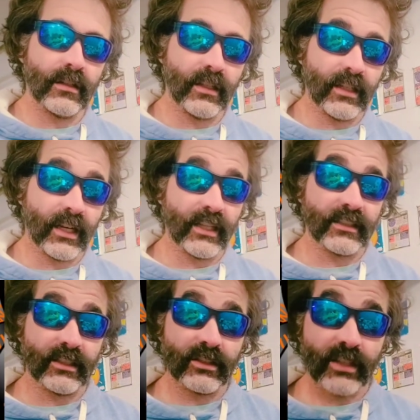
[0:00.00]
And then the guy
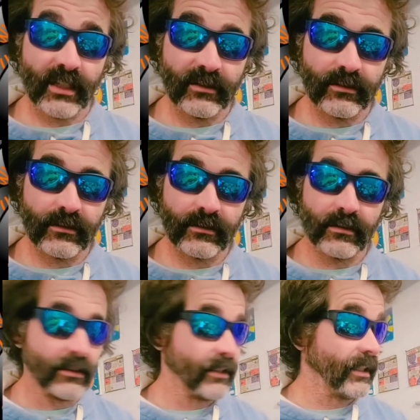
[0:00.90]
says love.
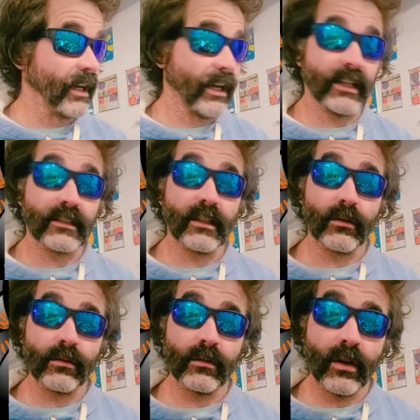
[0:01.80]
And then the guy asks
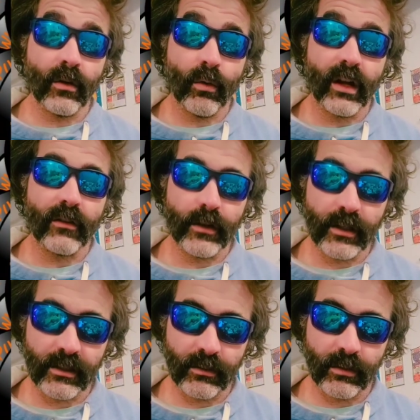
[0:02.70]
like, what if
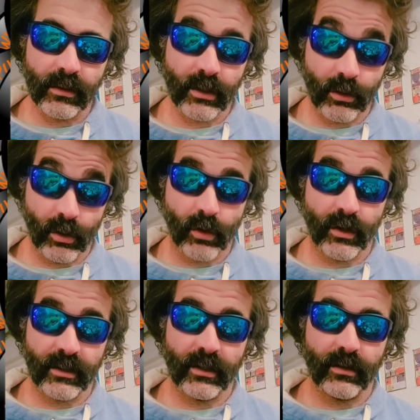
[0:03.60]
it doesn't work? You
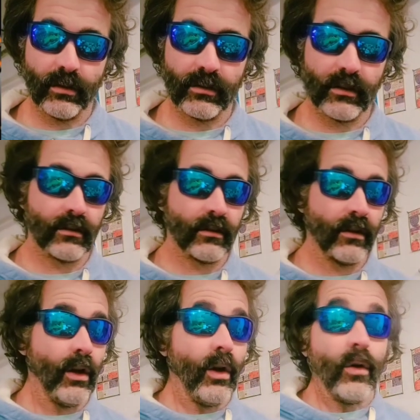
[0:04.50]
increase the dosage.
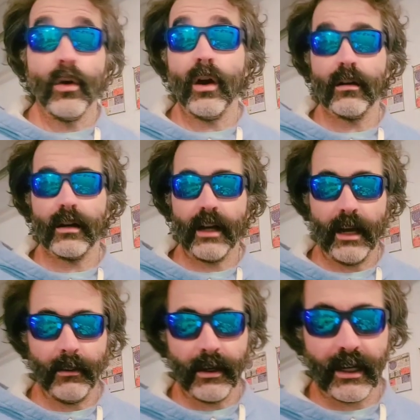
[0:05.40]
Well,
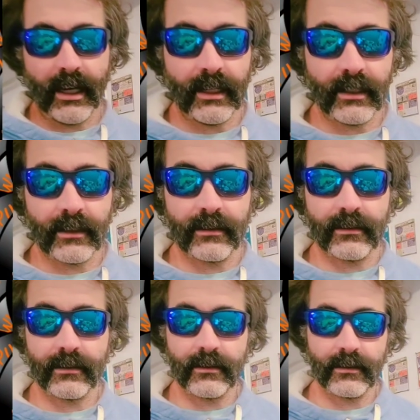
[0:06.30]
I'm a kind of
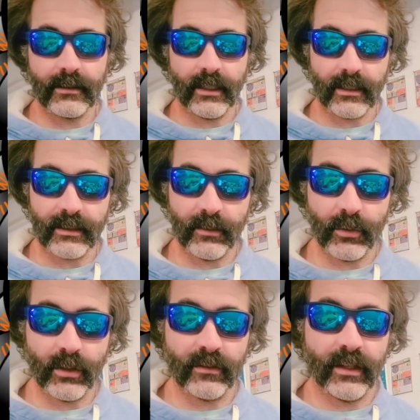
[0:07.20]
the
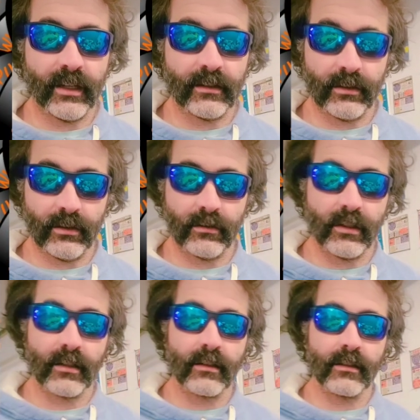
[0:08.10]
example of that, you know,
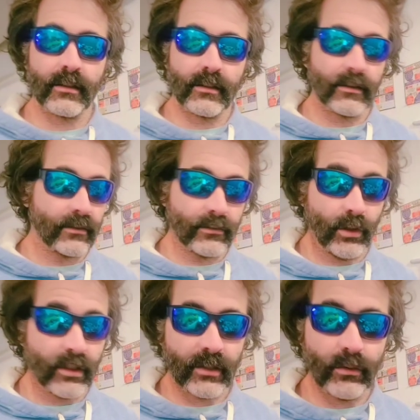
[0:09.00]
like
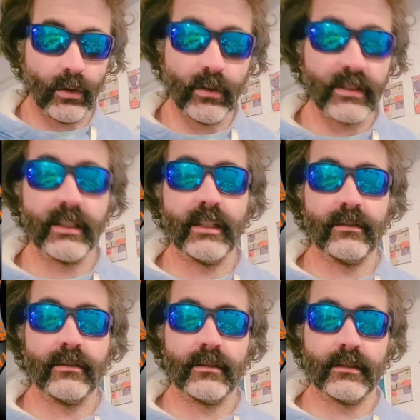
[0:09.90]
rock and roll is
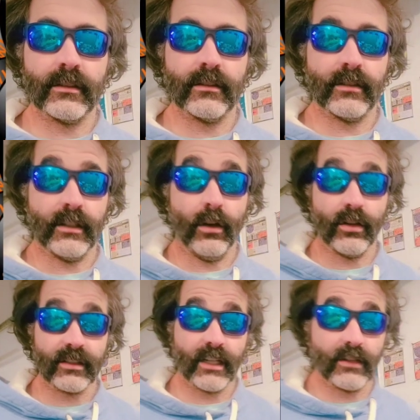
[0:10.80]
love, you know, and I
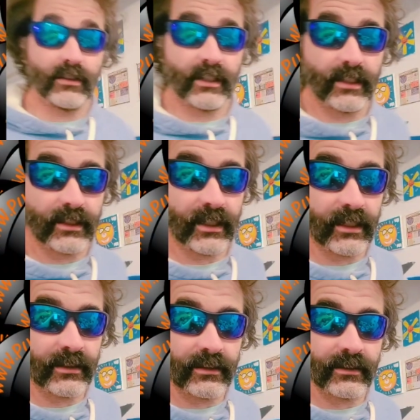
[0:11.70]
always started with the
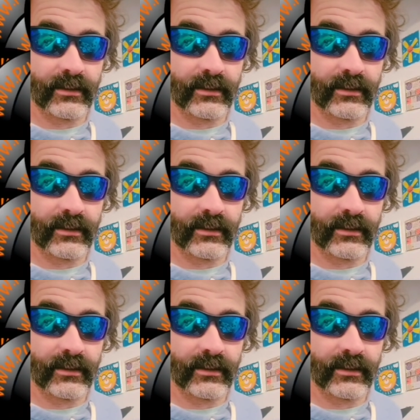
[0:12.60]
guitar,